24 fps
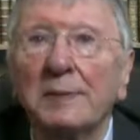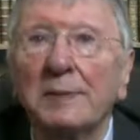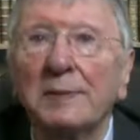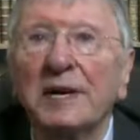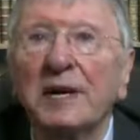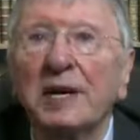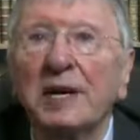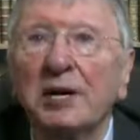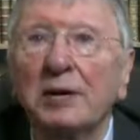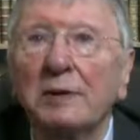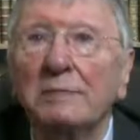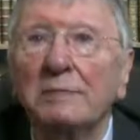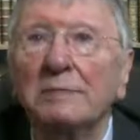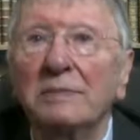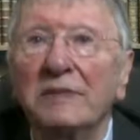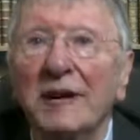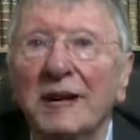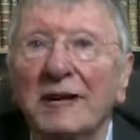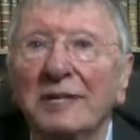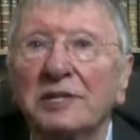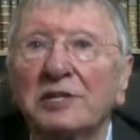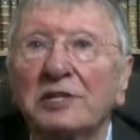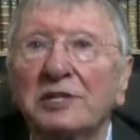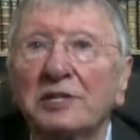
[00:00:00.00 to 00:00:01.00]
become
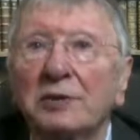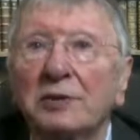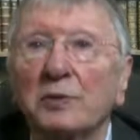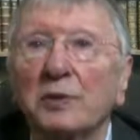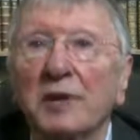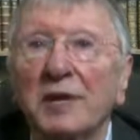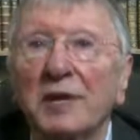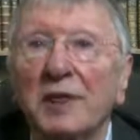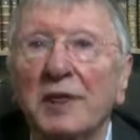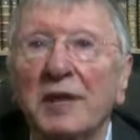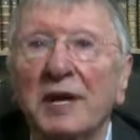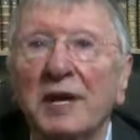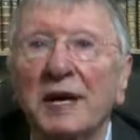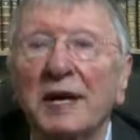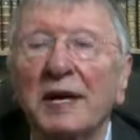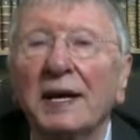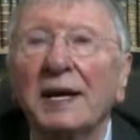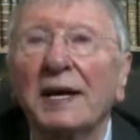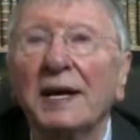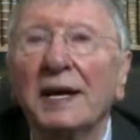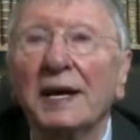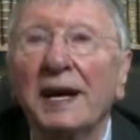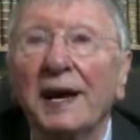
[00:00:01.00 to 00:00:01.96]
mixed with the